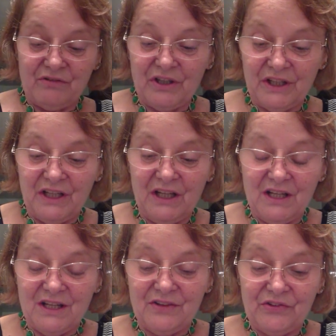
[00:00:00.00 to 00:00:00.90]
she really
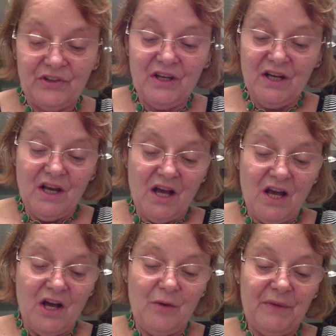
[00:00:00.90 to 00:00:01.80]
is.
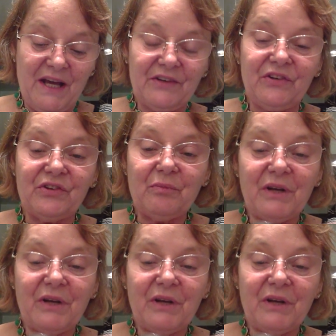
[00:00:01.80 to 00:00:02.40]
Um, next is a